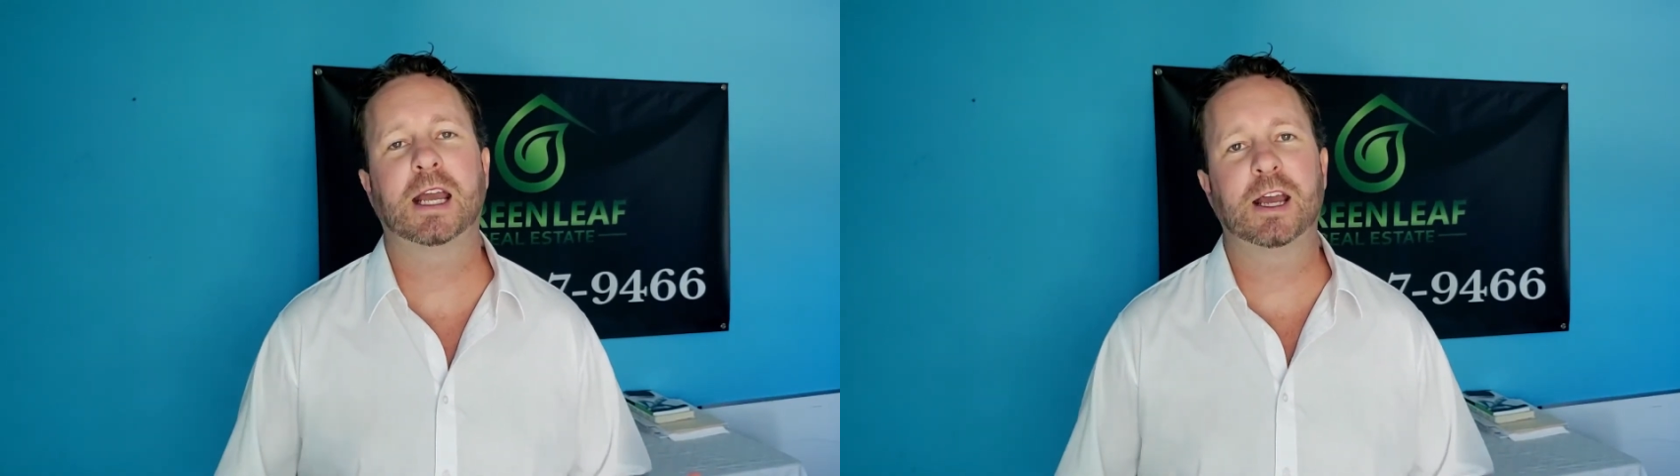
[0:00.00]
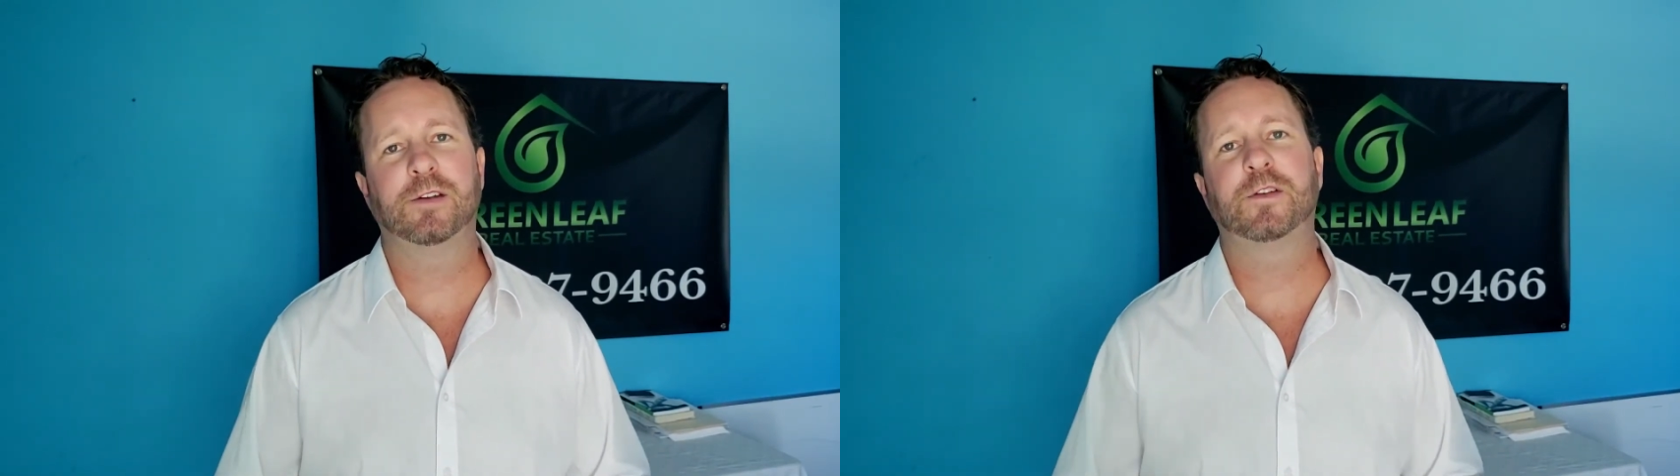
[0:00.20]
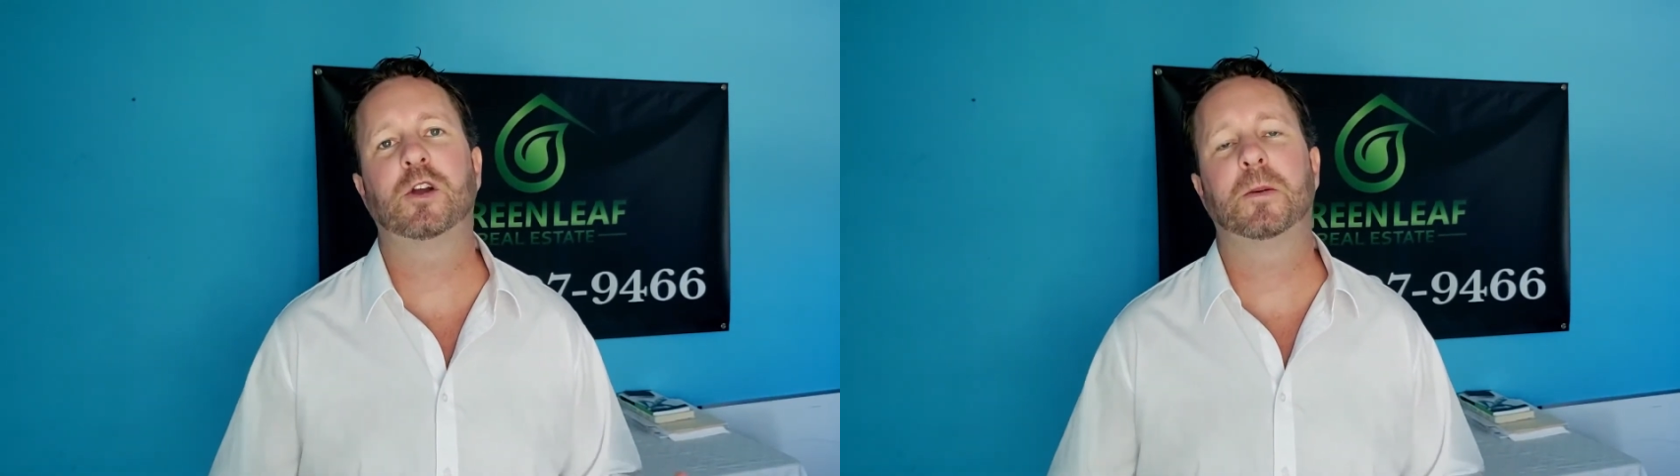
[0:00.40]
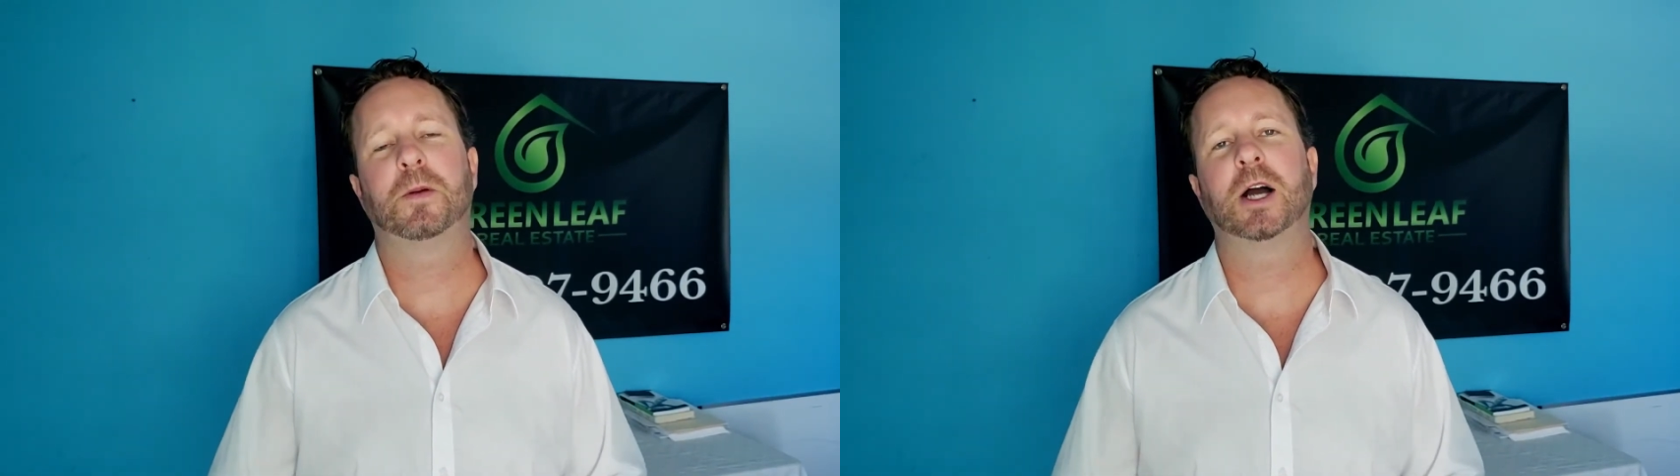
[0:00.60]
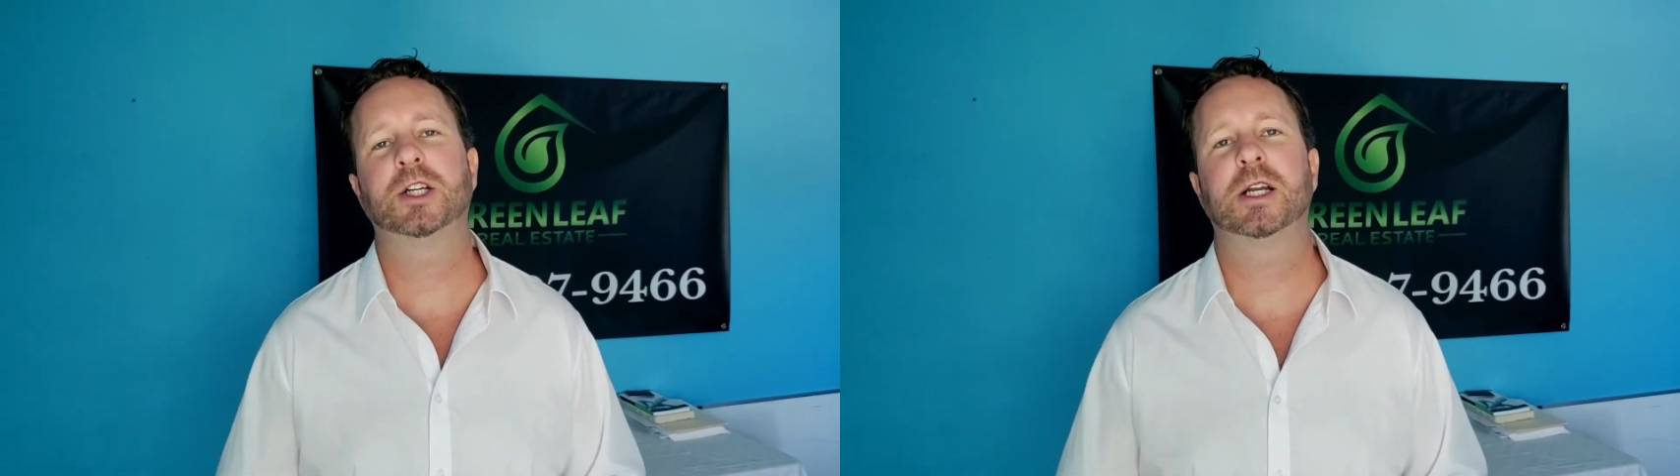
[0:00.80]
if your
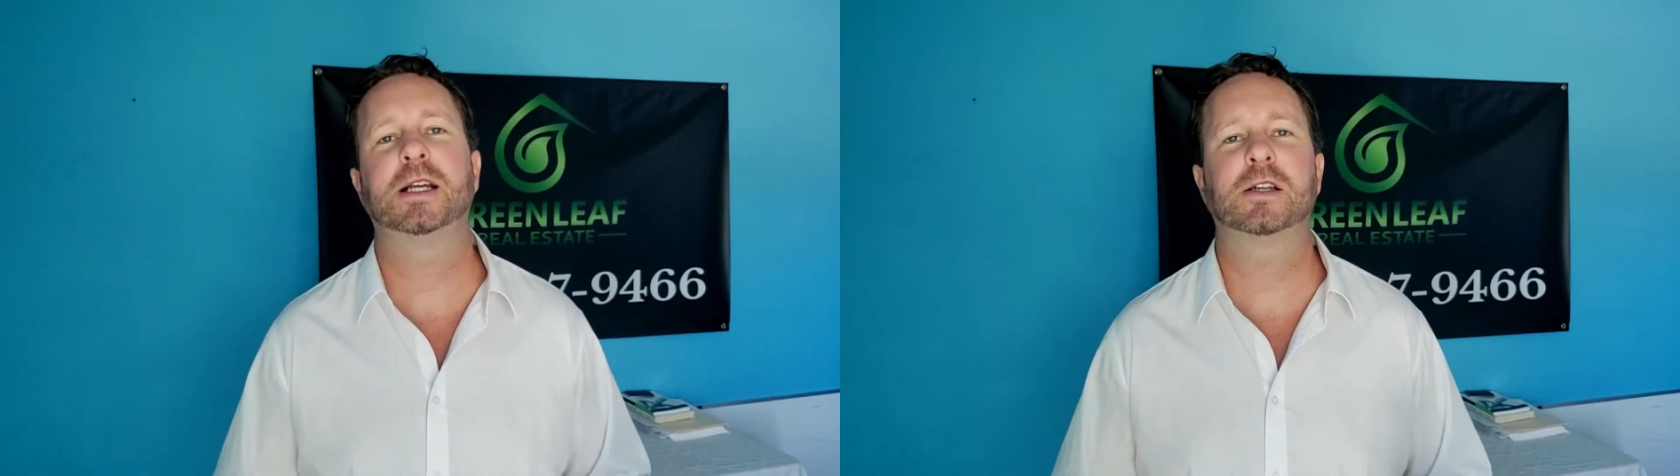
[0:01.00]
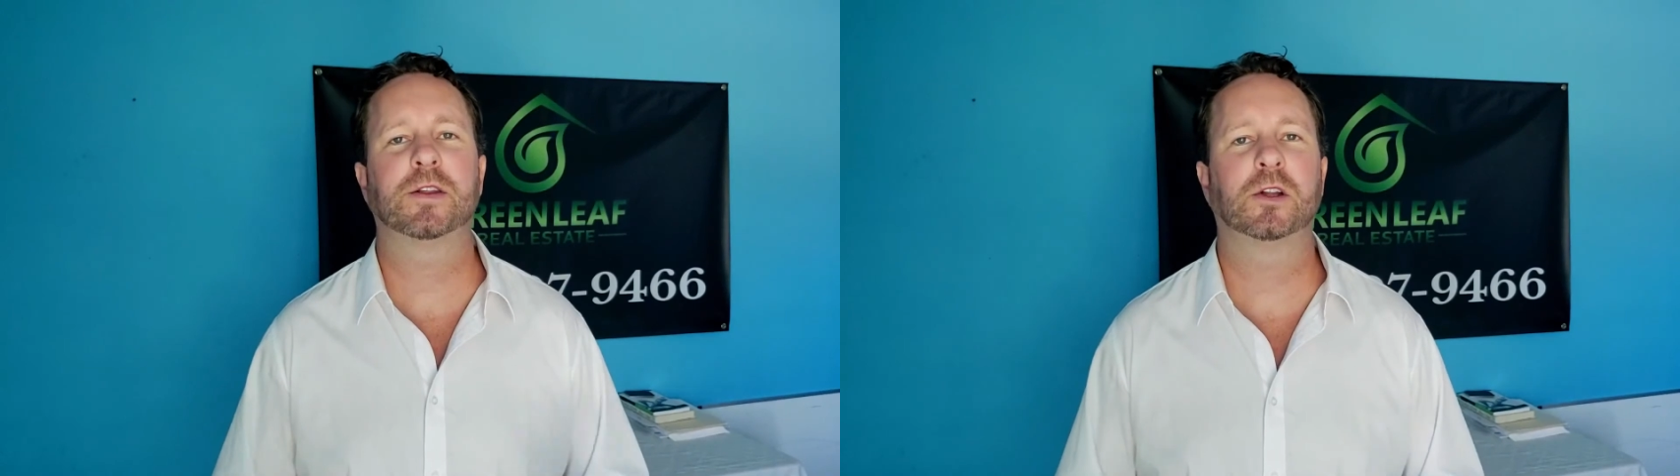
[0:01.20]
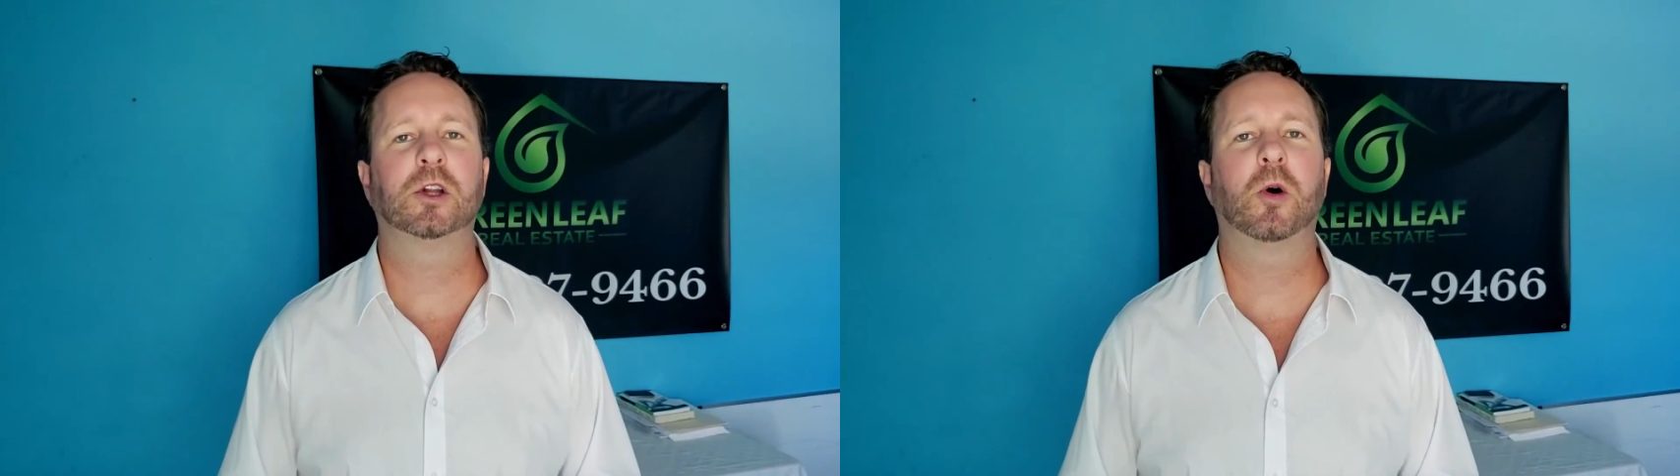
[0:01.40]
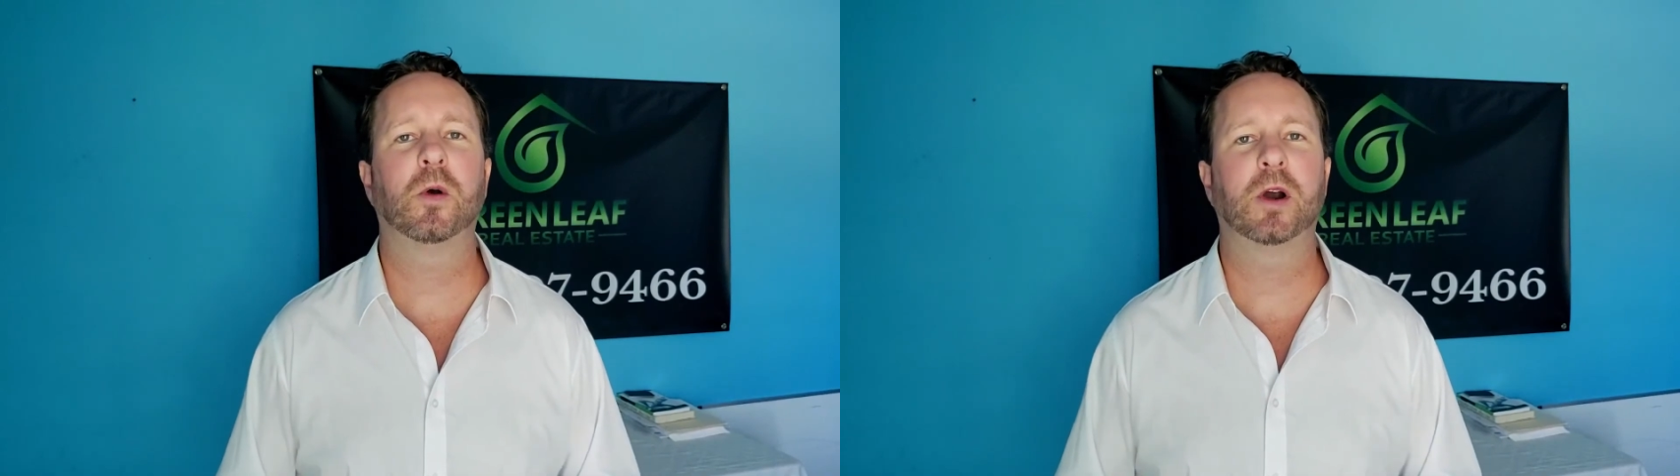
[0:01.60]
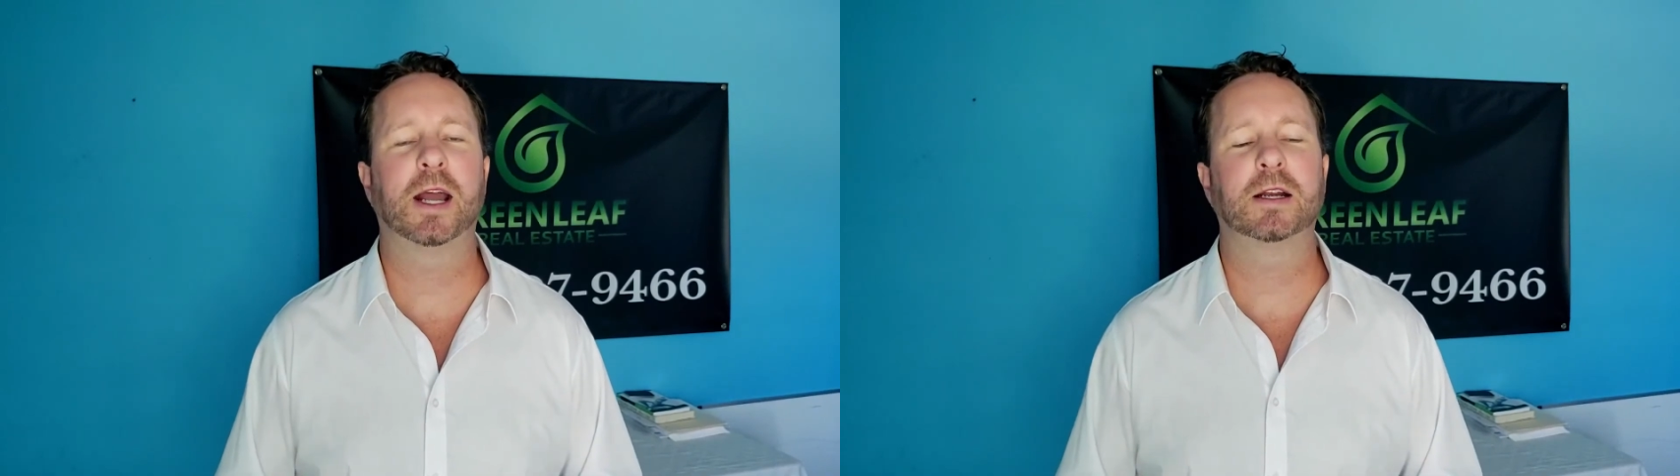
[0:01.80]
budget is on the
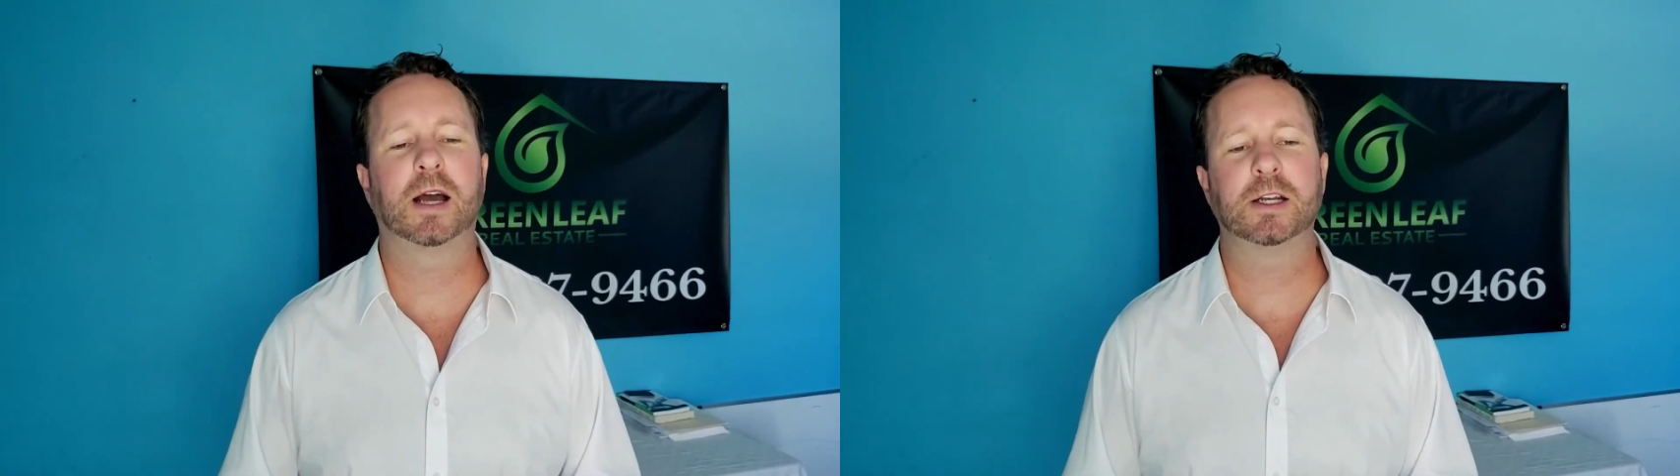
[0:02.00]
lower end.